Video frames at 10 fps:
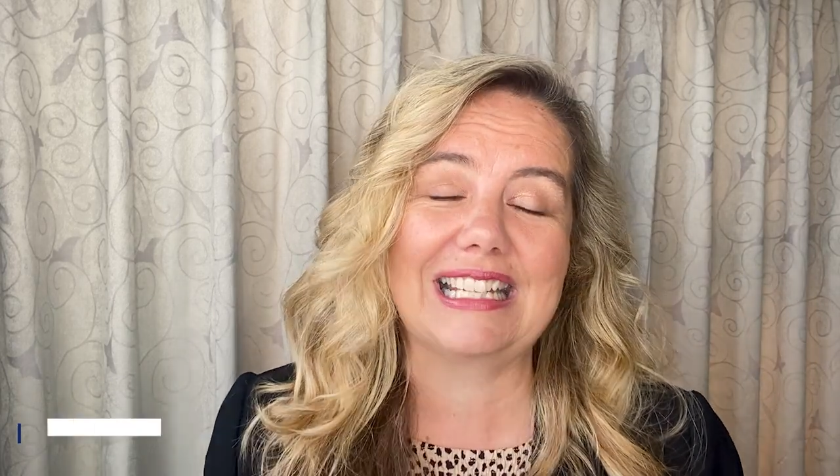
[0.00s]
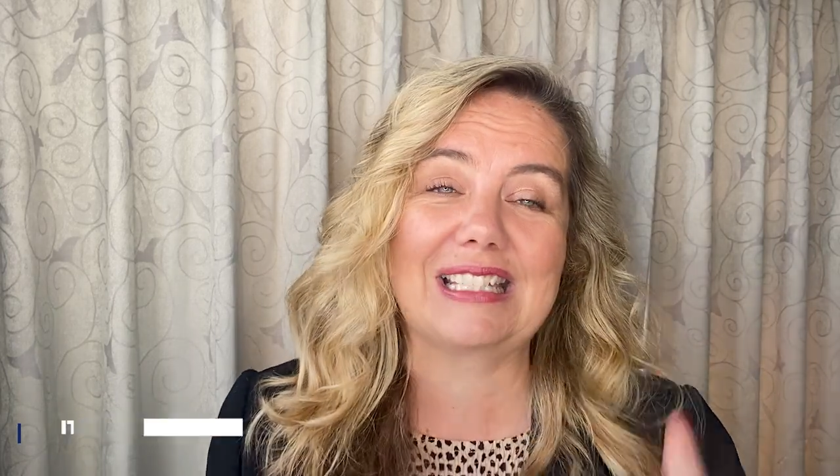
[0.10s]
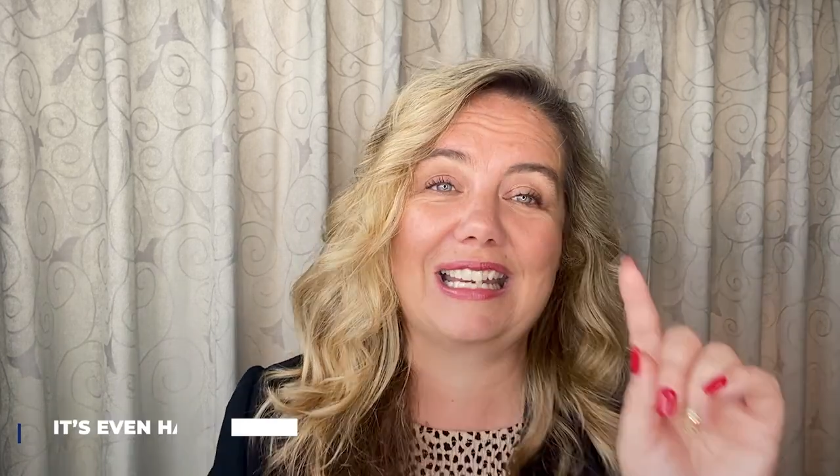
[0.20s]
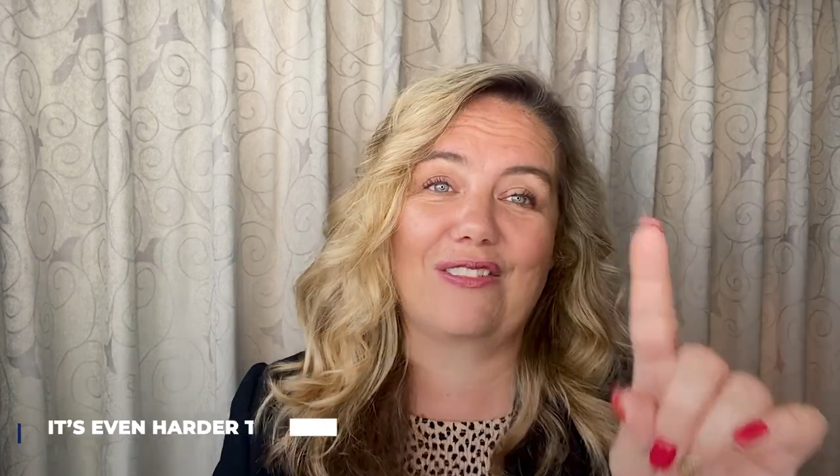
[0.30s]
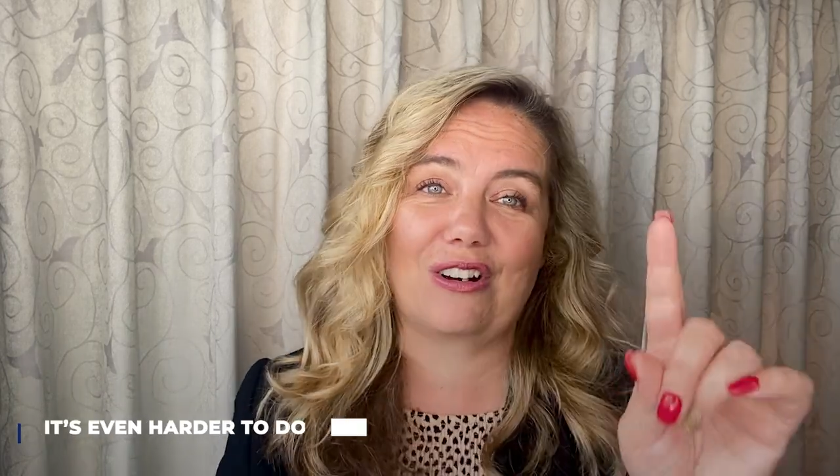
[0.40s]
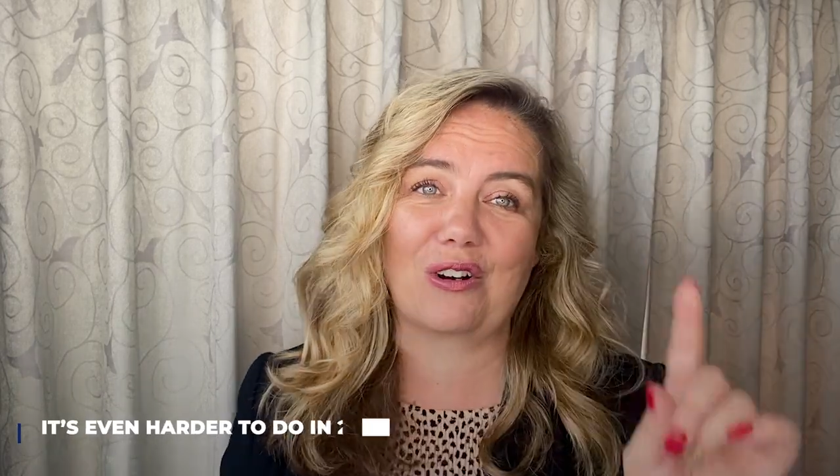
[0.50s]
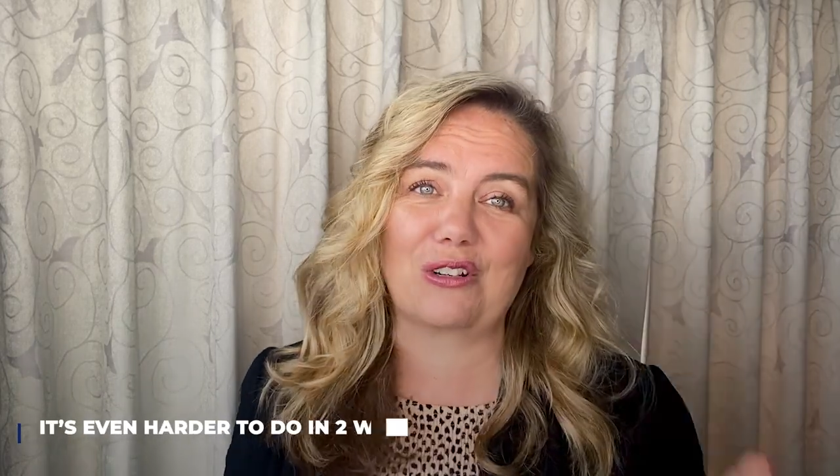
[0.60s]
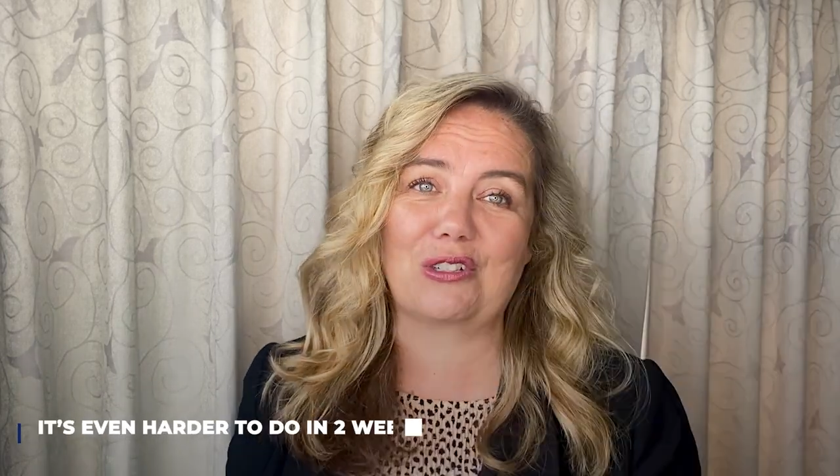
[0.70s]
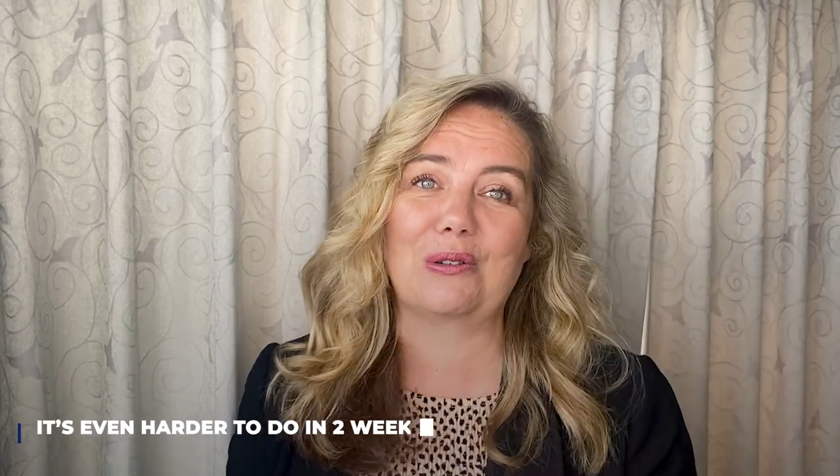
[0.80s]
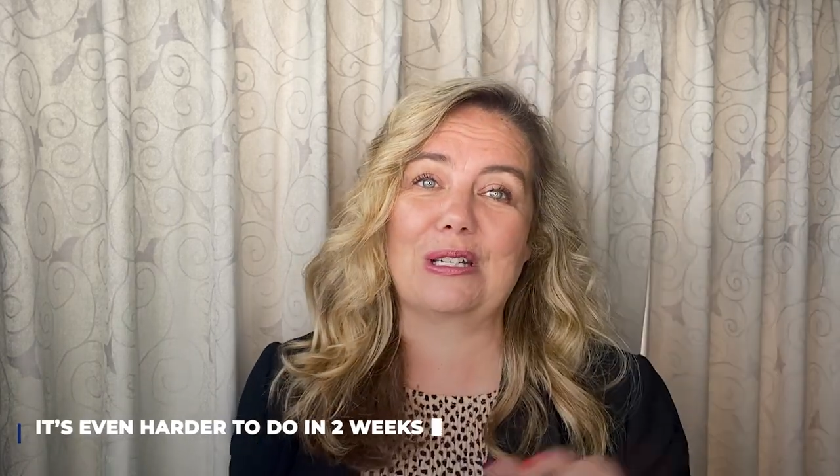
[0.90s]
It's even hard
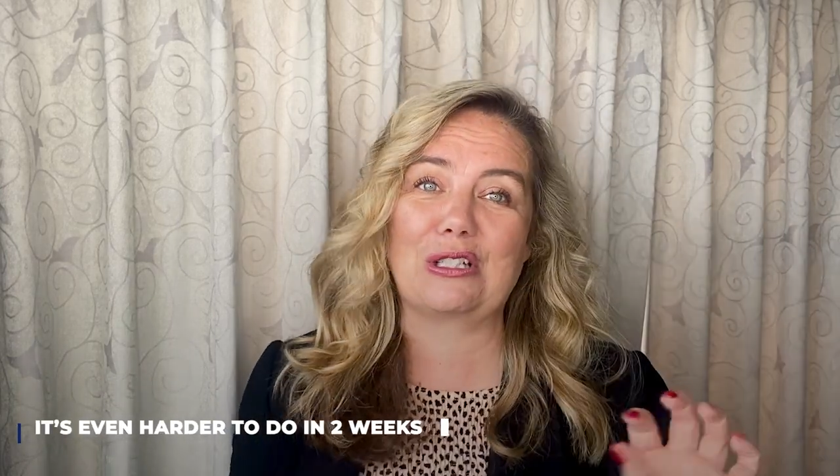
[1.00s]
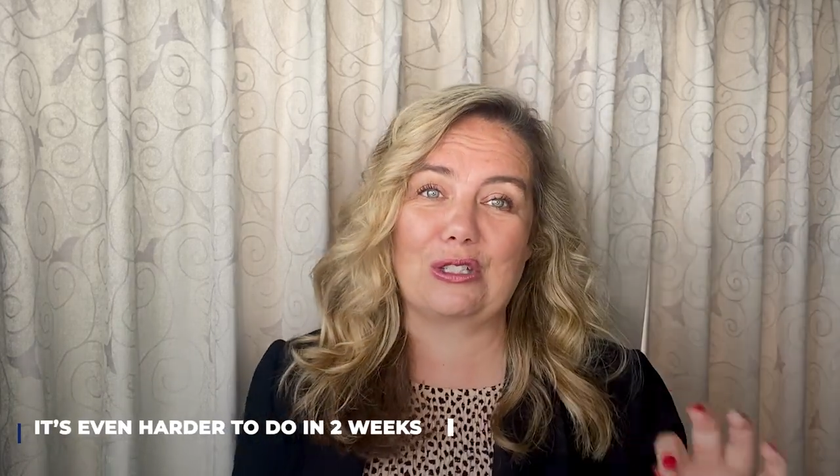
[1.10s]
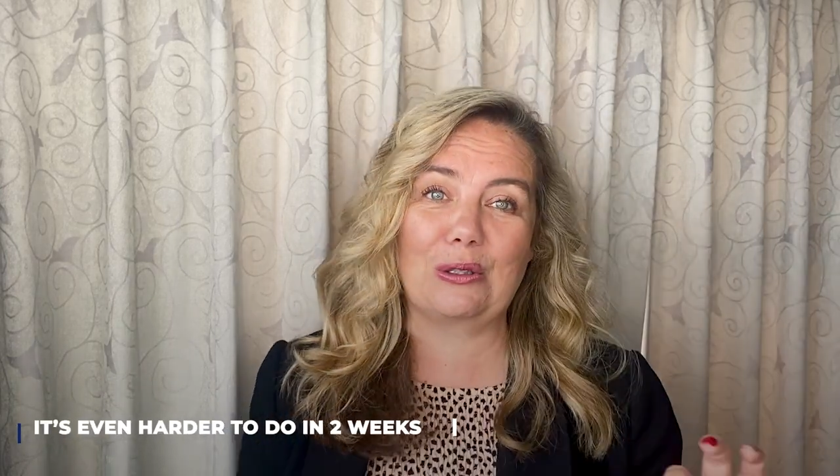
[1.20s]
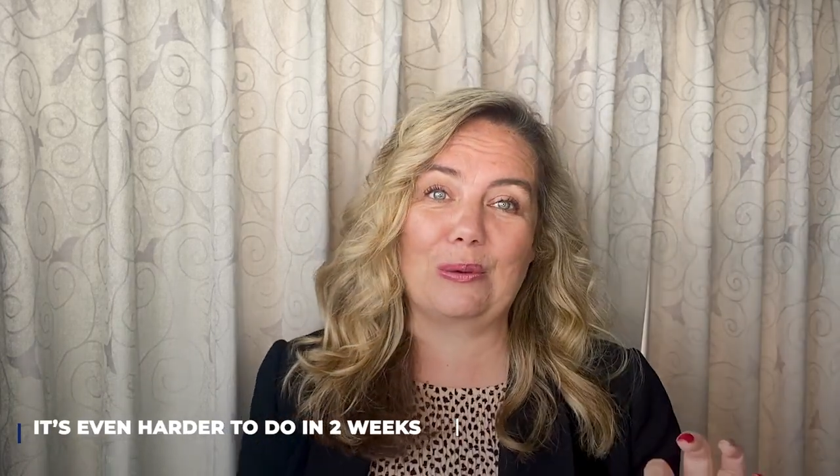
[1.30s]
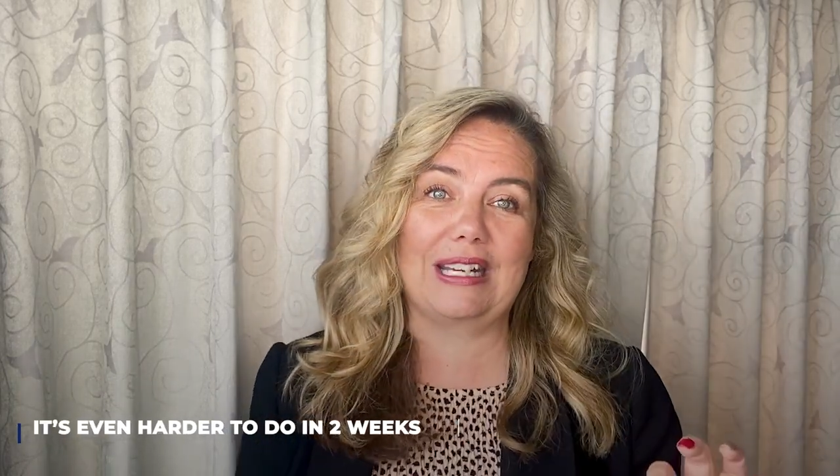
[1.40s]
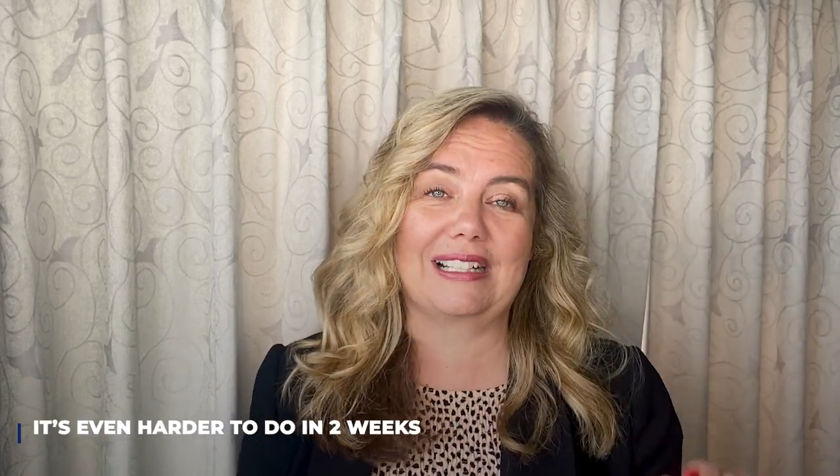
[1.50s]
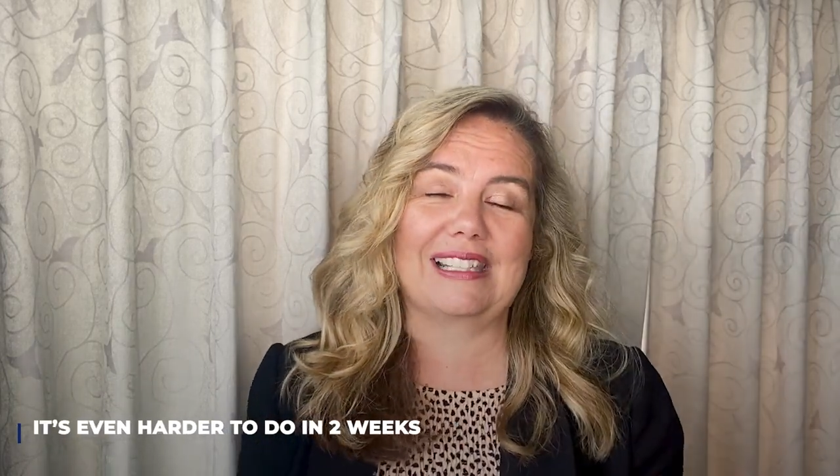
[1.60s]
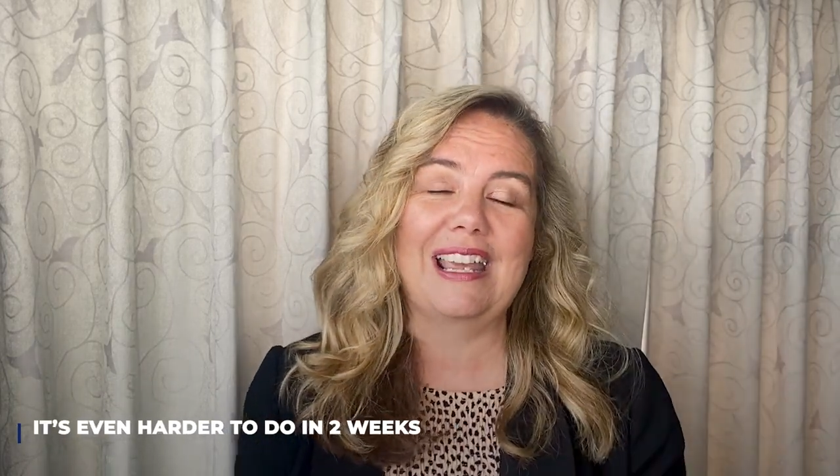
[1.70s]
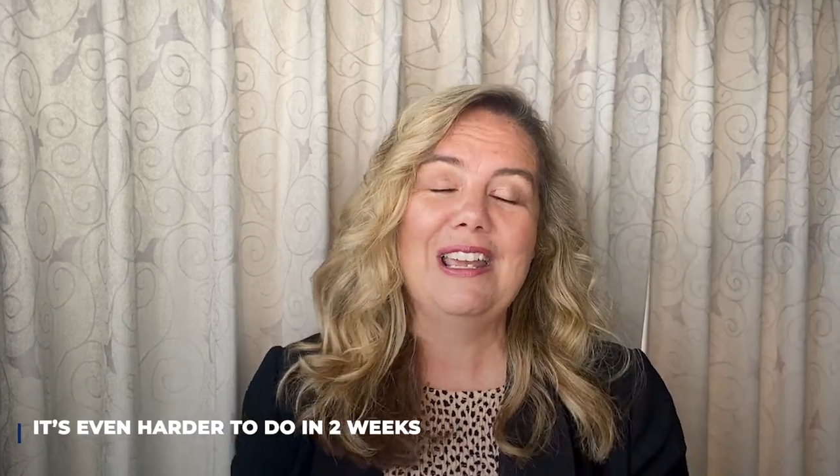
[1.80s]
to do in two weeks.